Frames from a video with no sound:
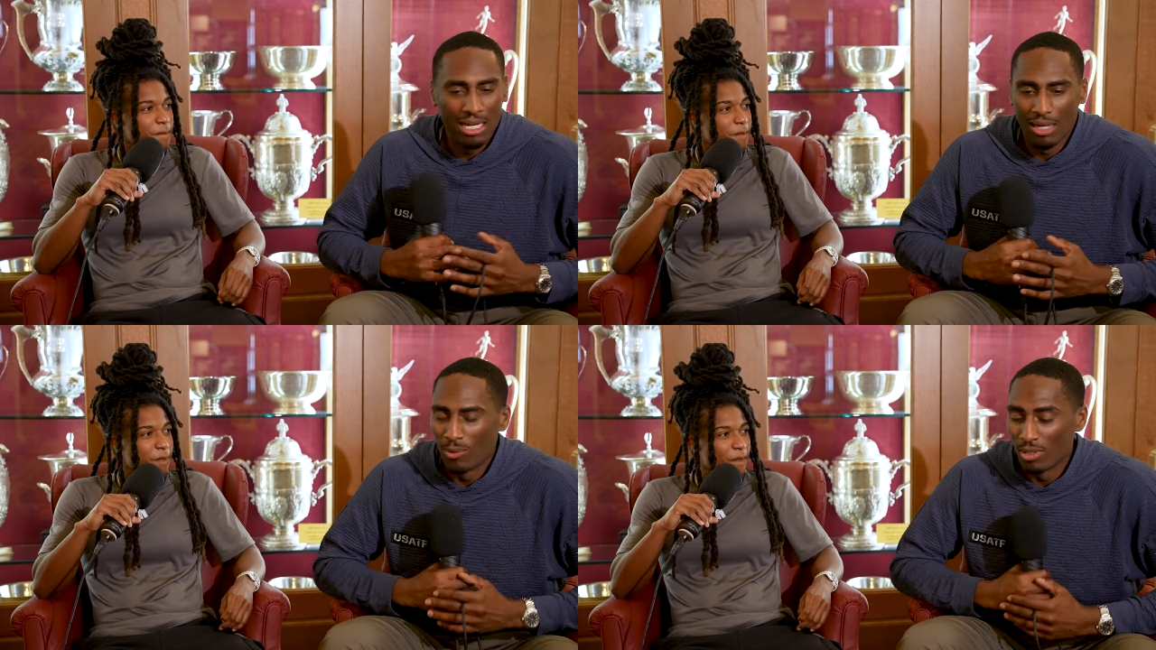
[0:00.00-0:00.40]

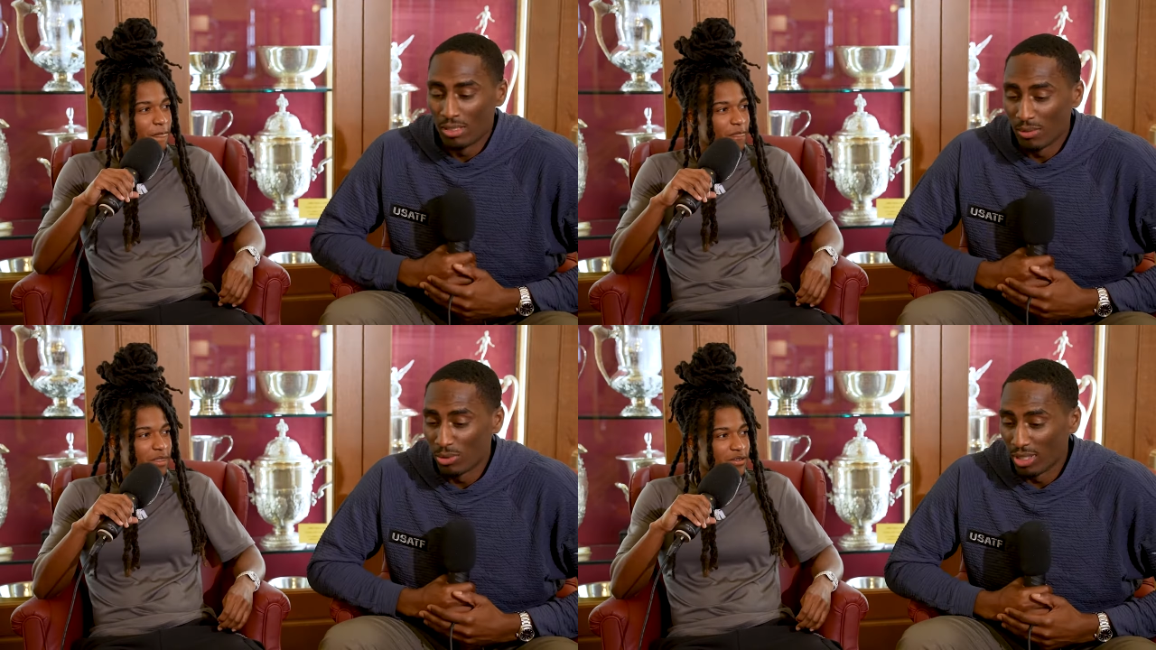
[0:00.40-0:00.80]
Speaker 1: I, I want
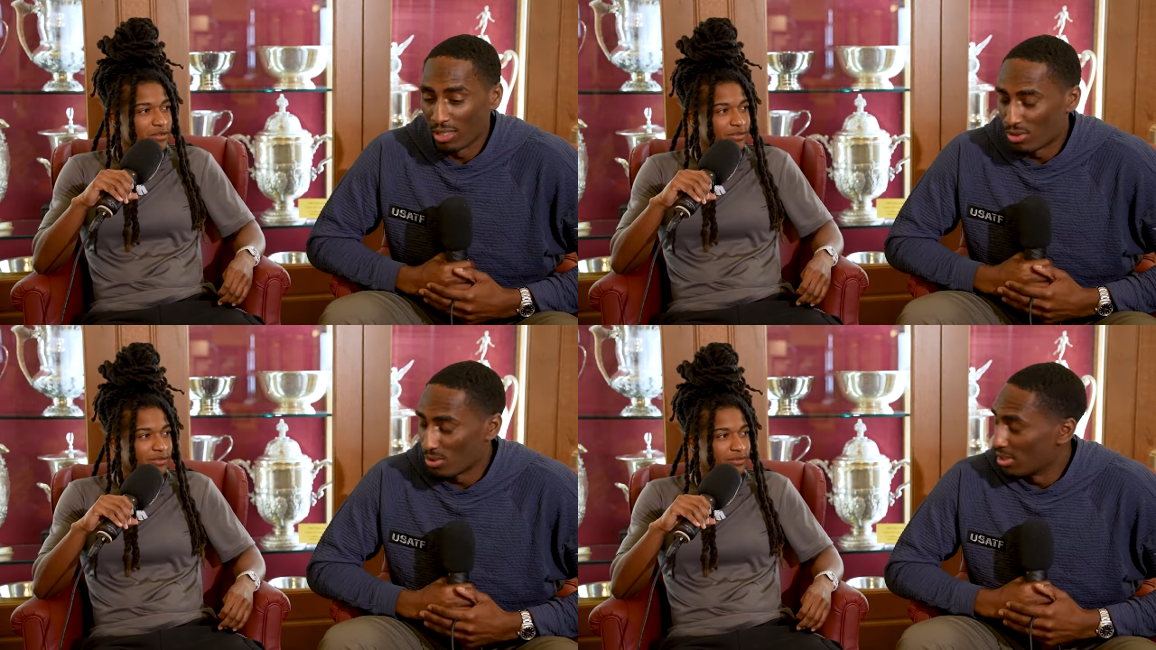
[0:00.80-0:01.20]
to jump
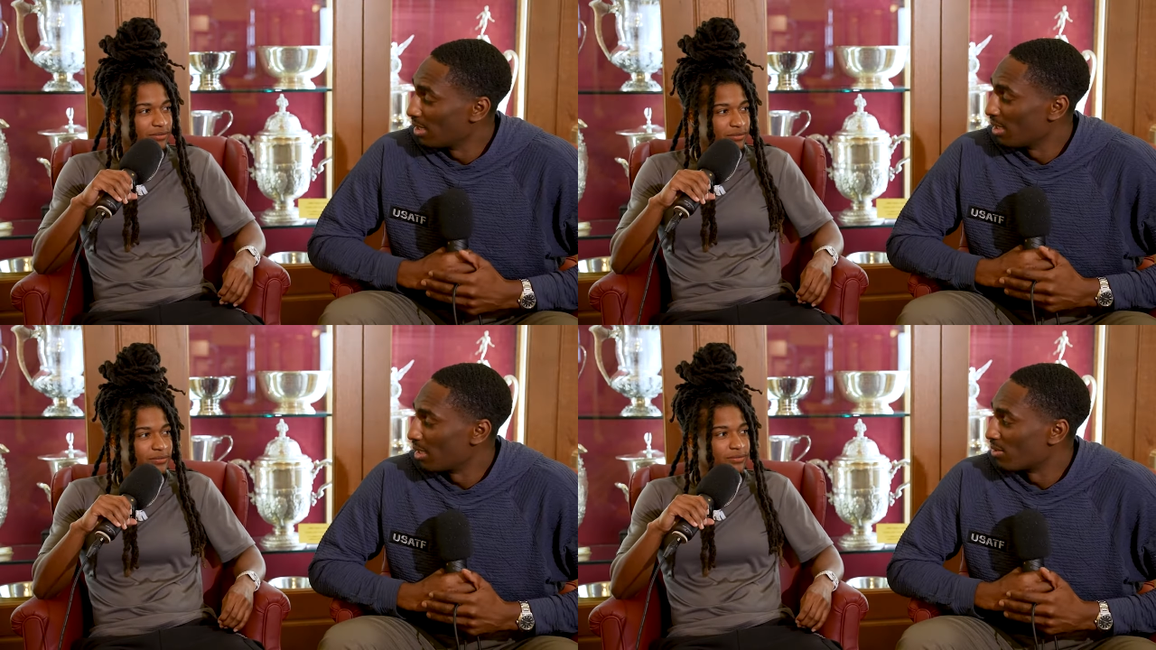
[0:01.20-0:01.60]
straight into it,
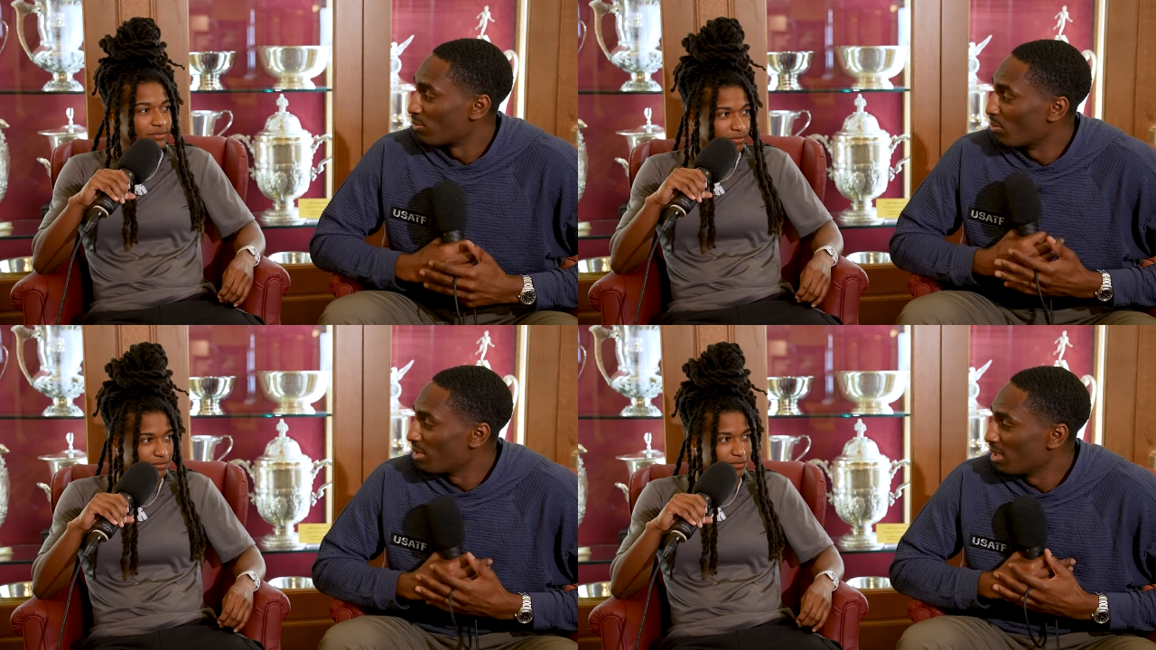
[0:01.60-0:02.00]
Leah,
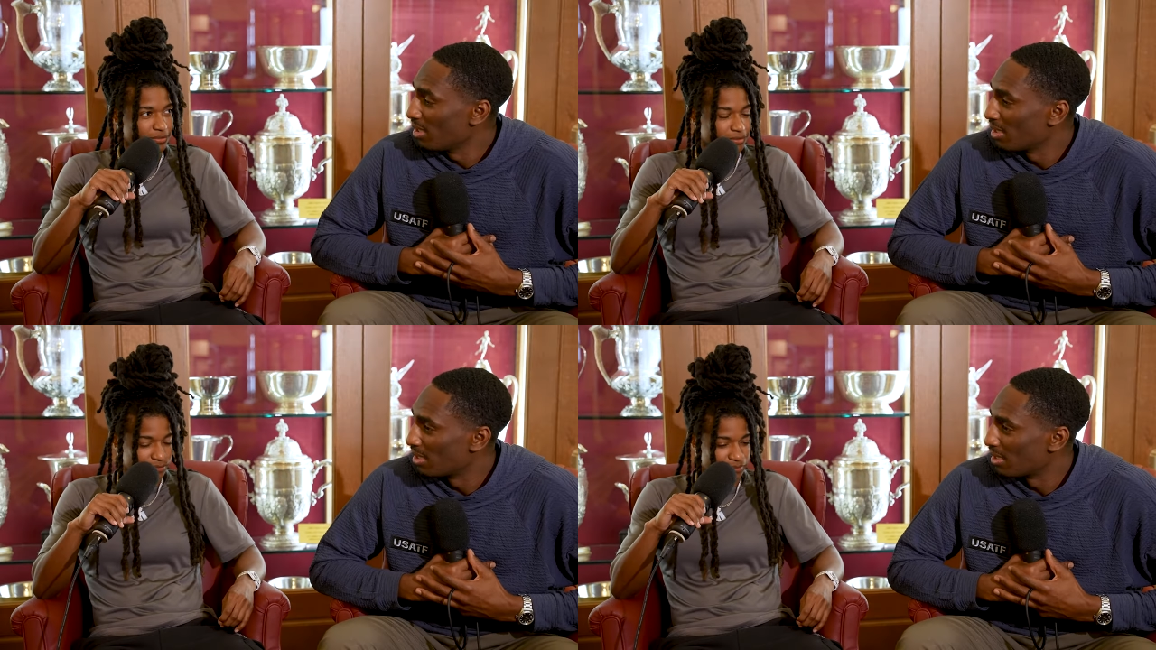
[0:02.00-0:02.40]
because for
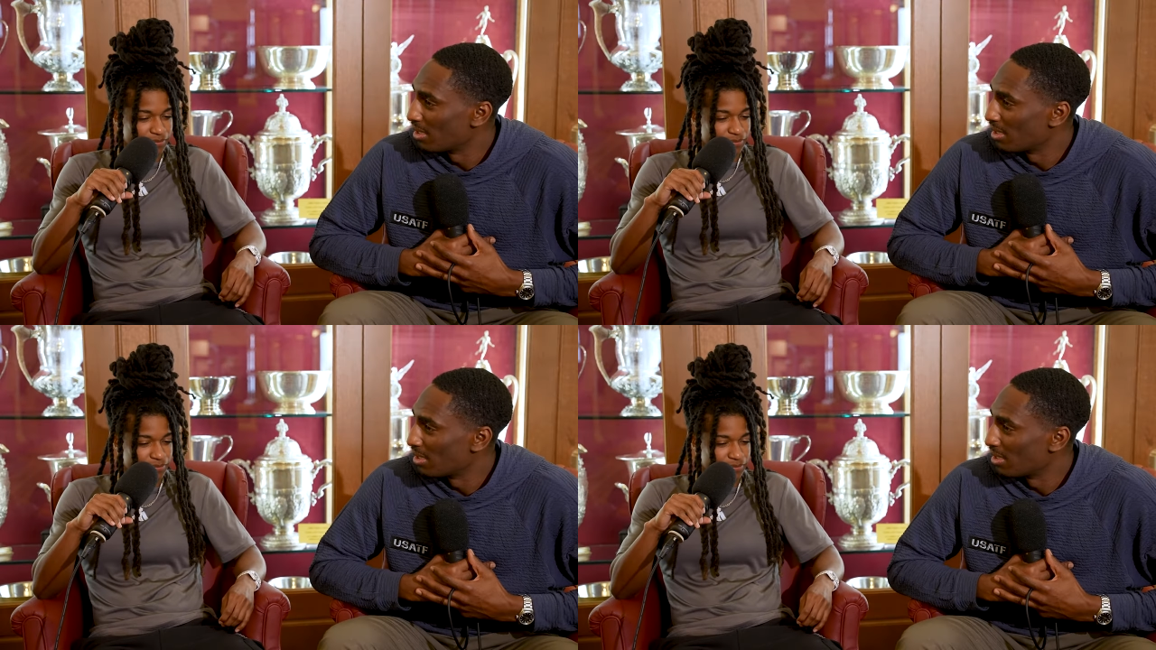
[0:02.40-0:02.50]
me,